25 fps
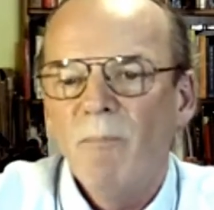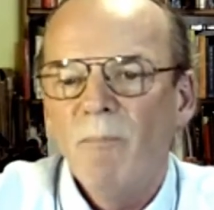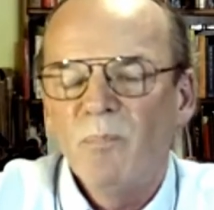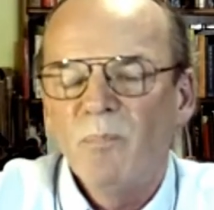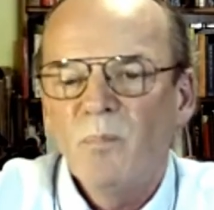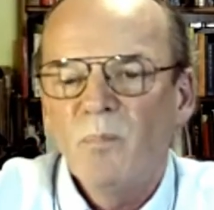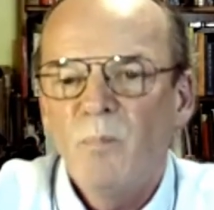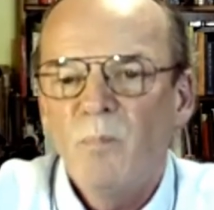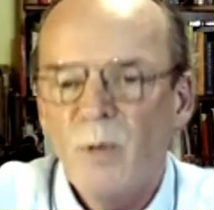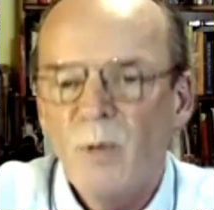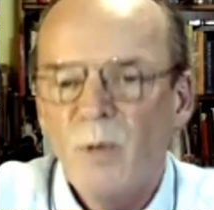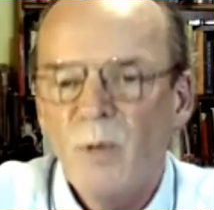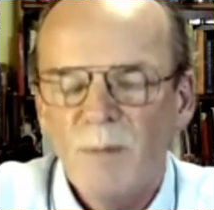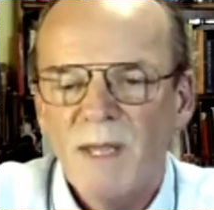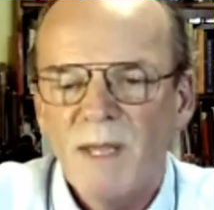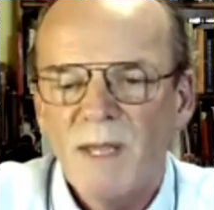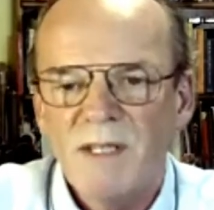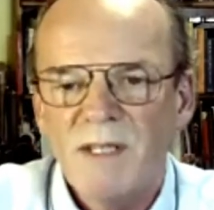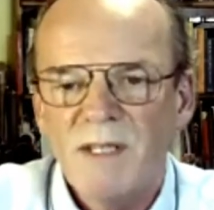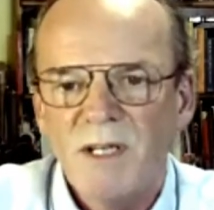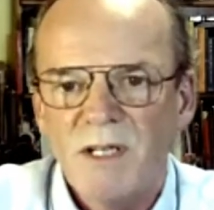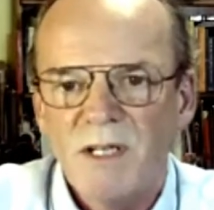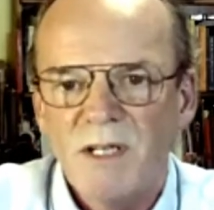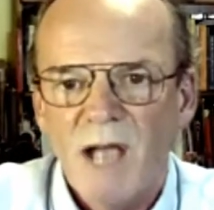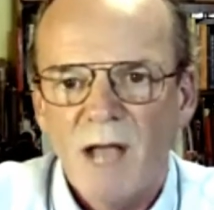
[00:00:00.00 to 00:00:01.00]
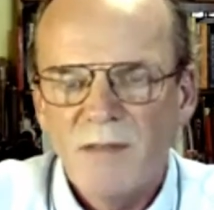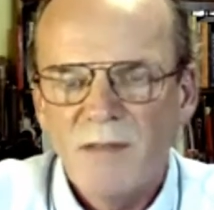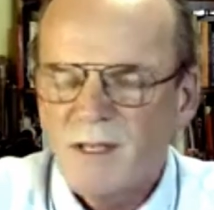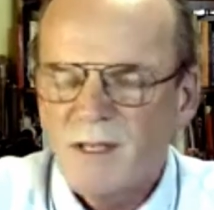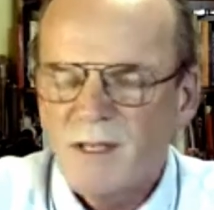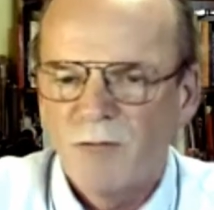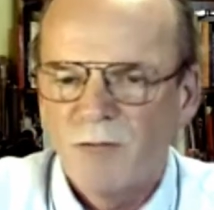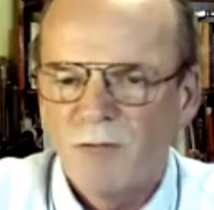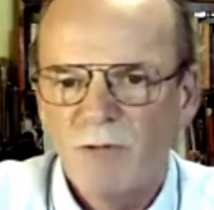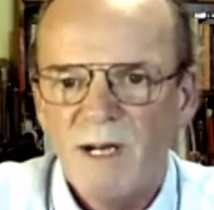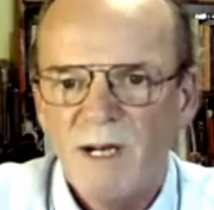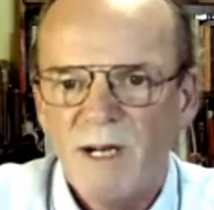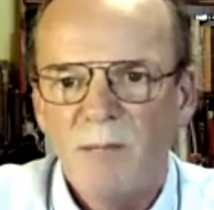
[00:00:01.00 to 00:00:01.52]
put the message out. This is
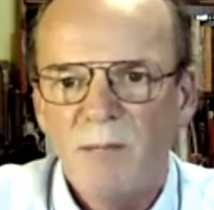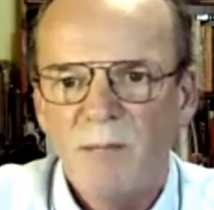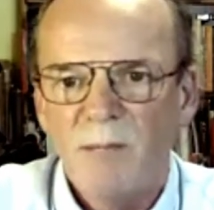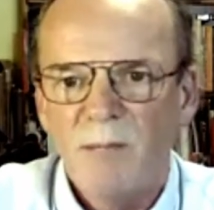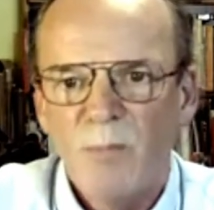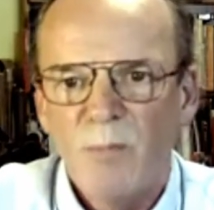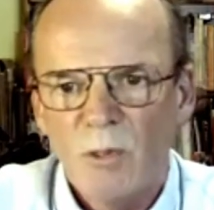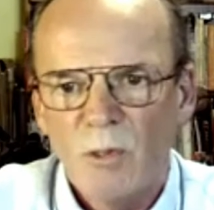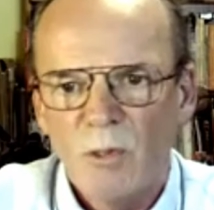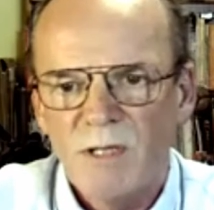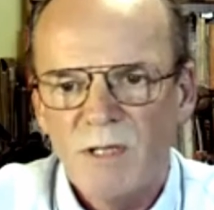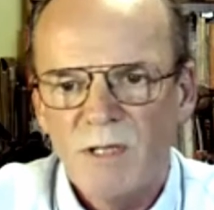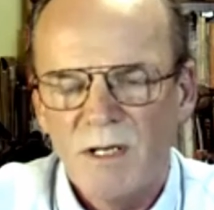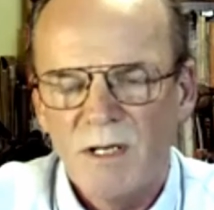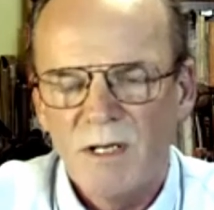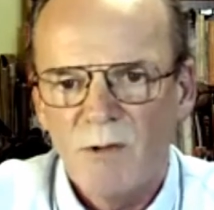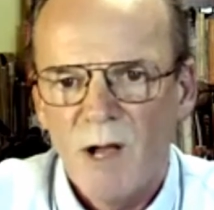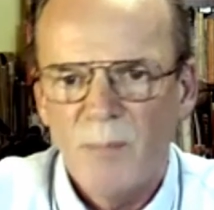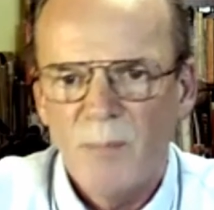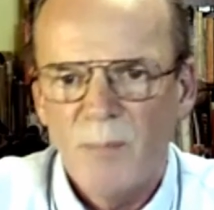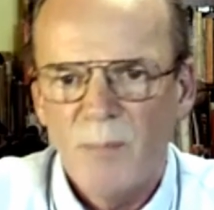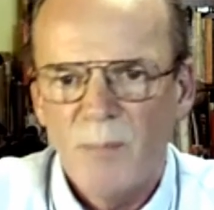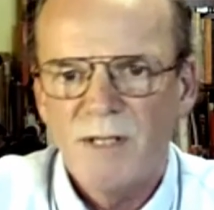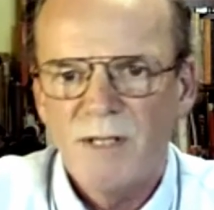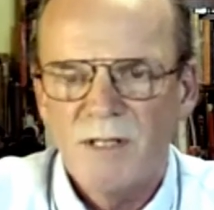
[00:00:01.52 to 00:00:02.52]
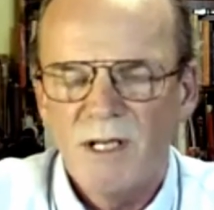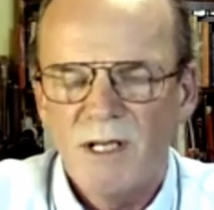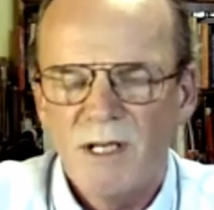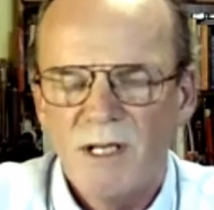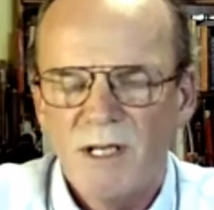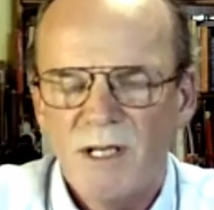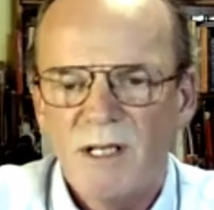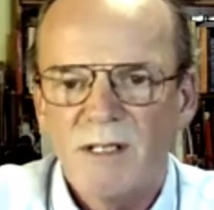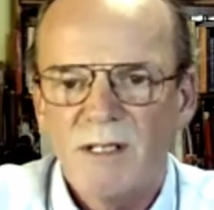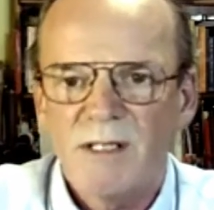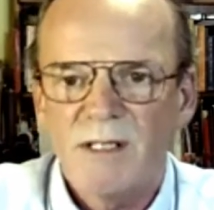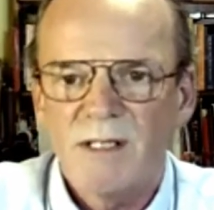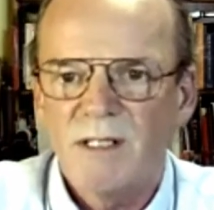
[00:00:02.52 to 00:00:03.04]
really important to our
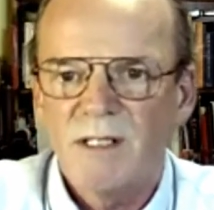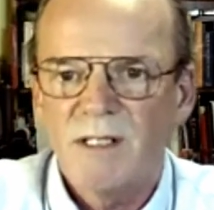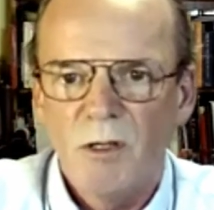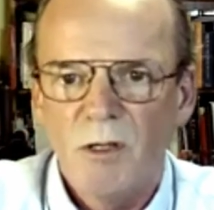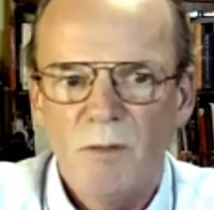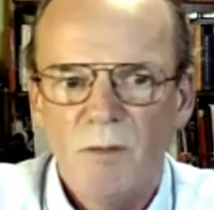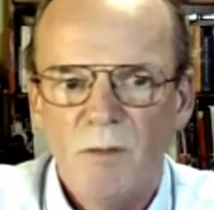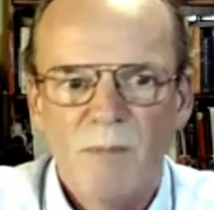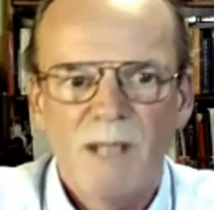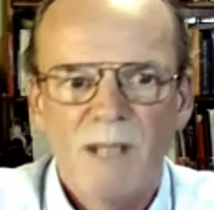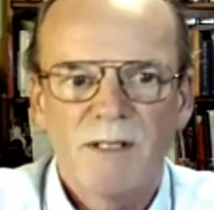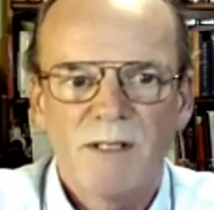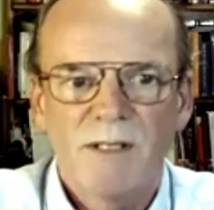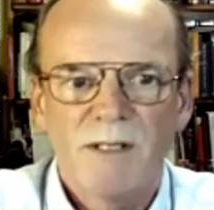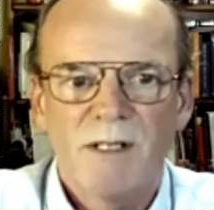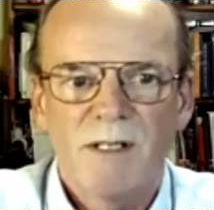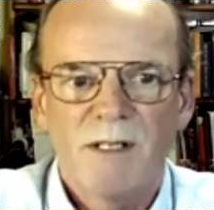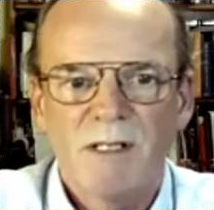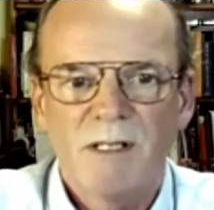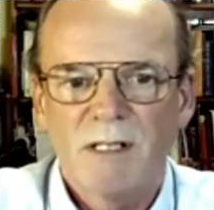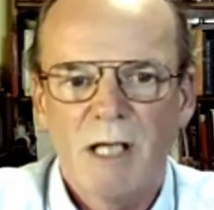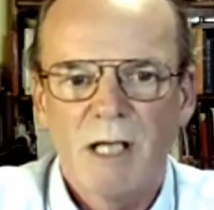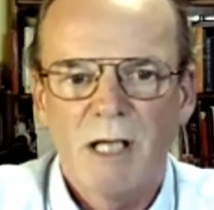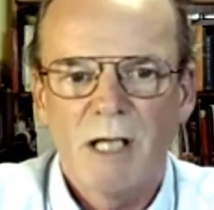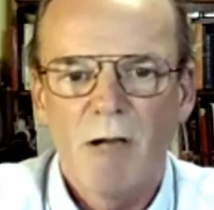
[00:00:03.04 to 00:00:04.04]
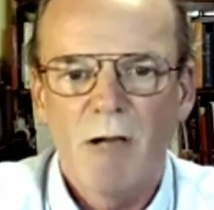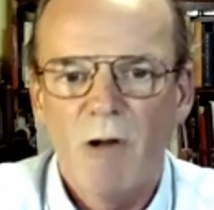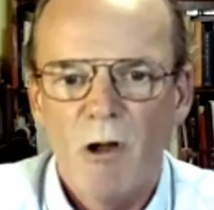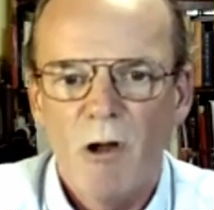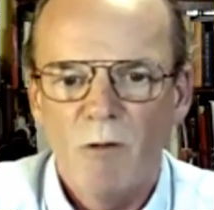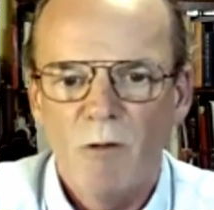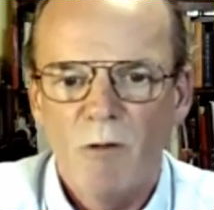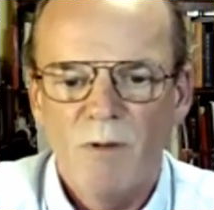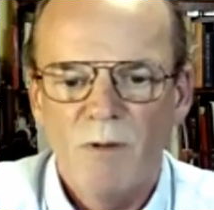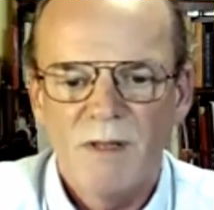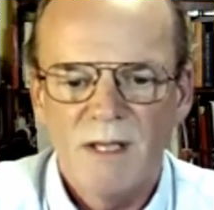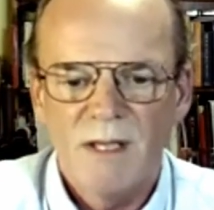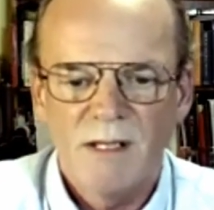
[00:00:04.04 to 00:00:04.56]
business. You must go along with
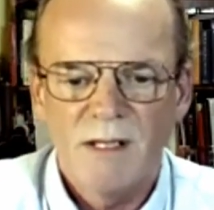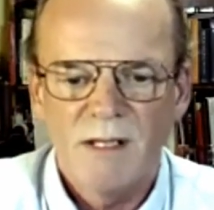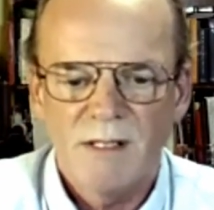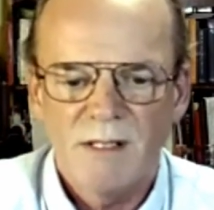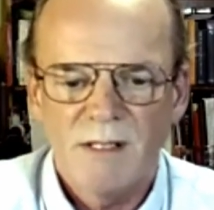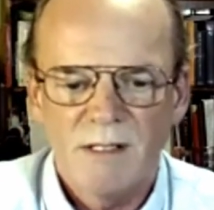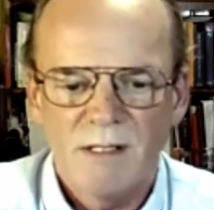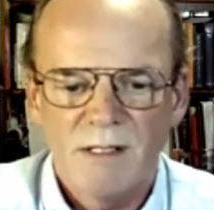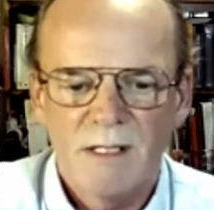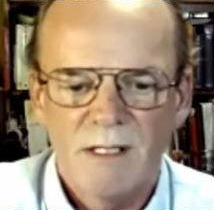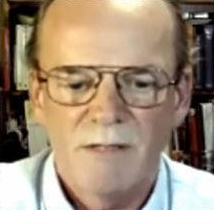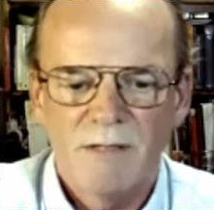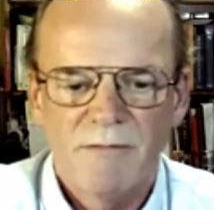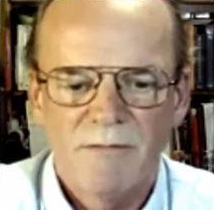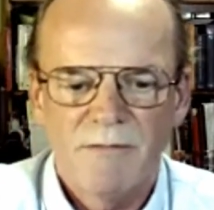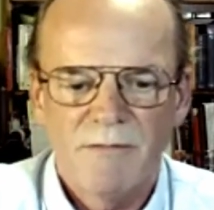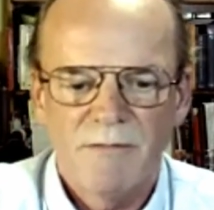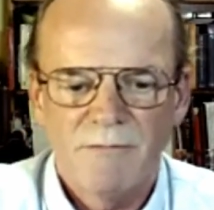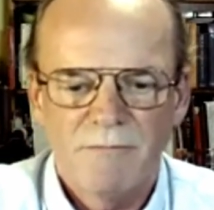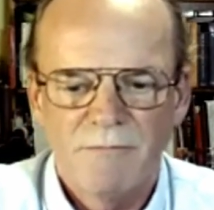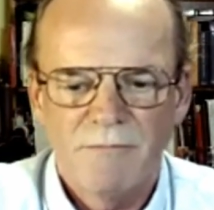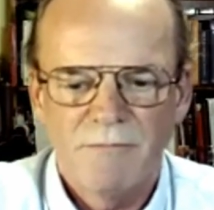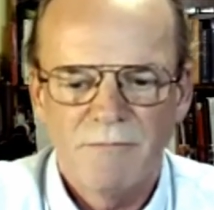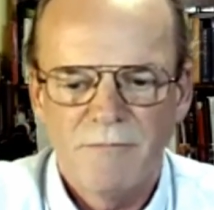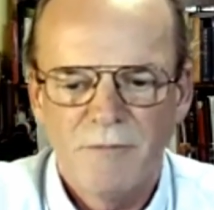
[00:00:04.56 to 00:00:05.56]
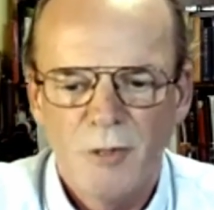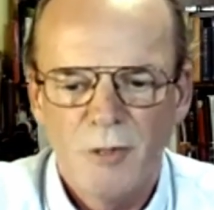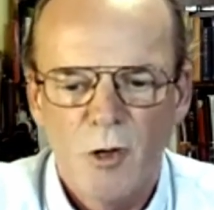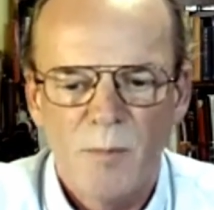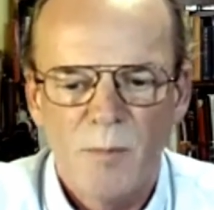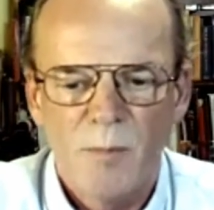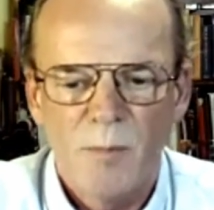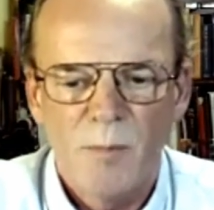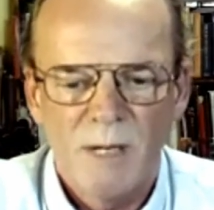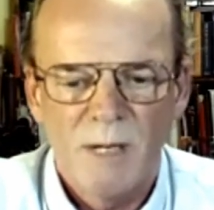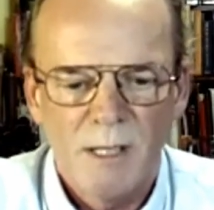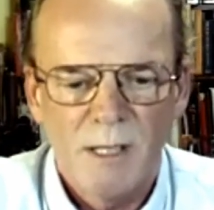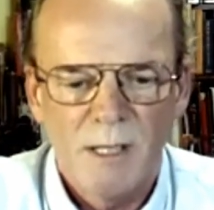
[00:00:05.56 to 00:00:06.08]
this. This is phenomenally
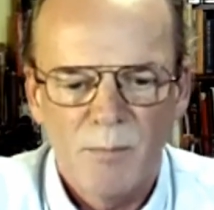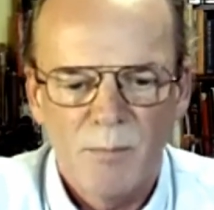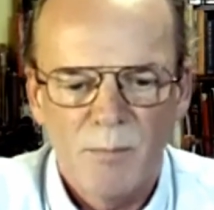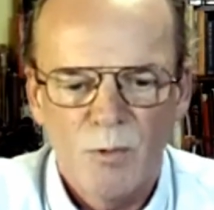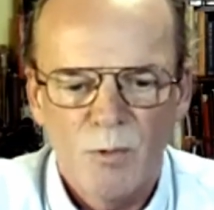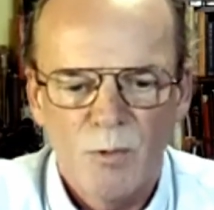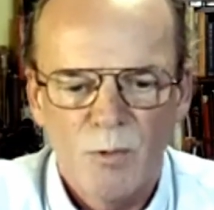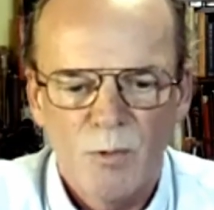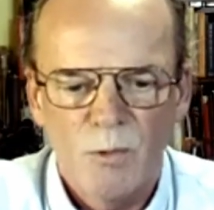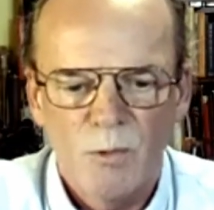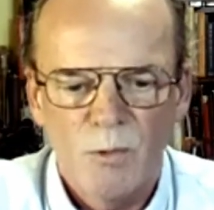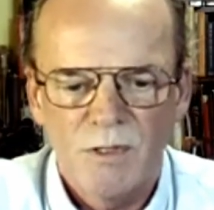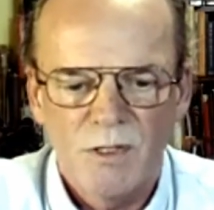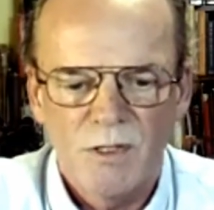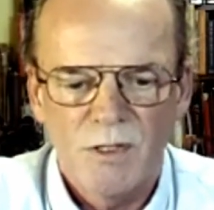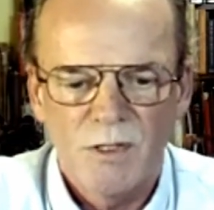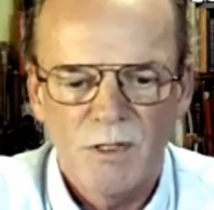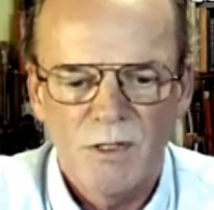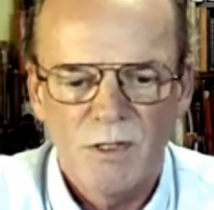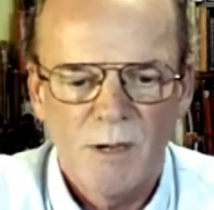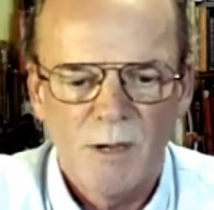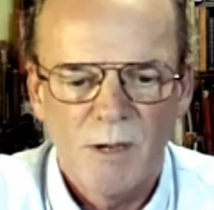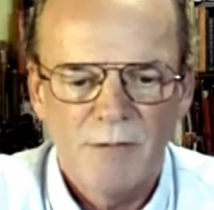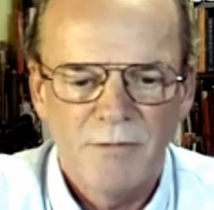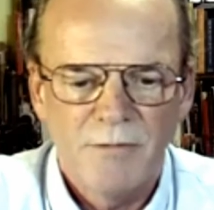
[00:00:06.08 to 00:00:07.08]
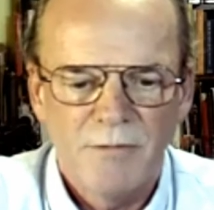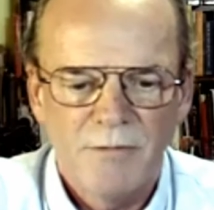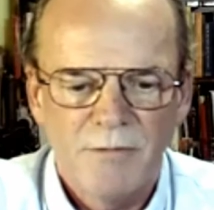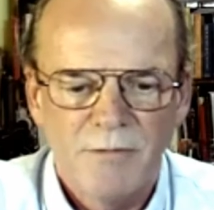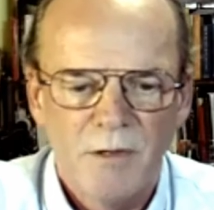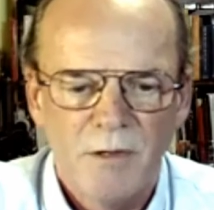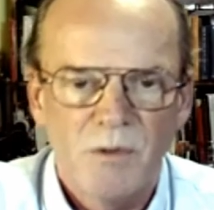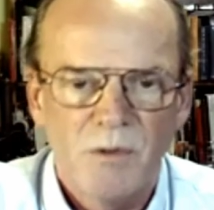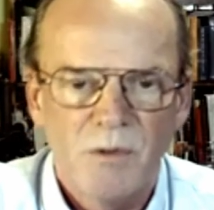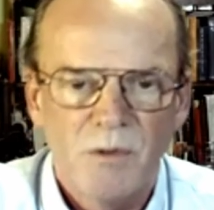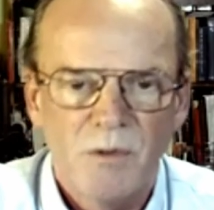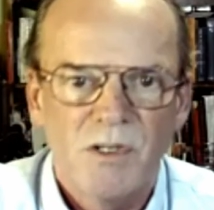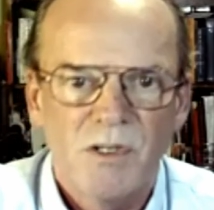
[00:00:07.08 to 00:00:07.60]
important to our future success,
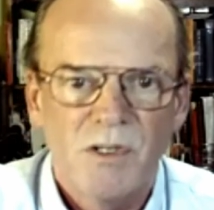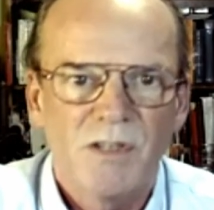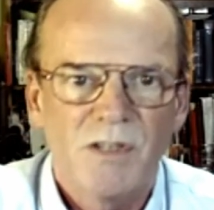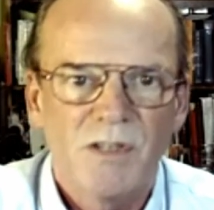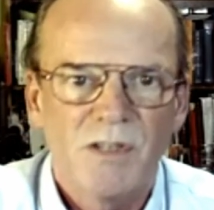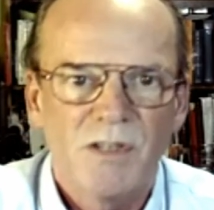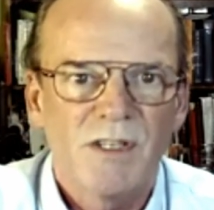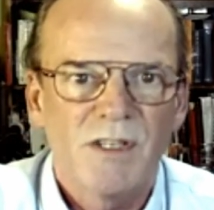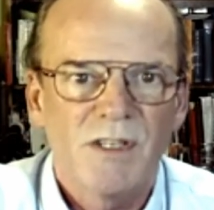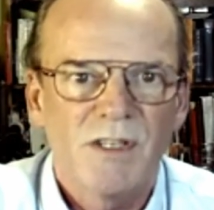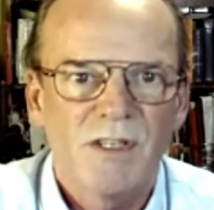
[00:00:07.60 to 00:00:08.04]
etc.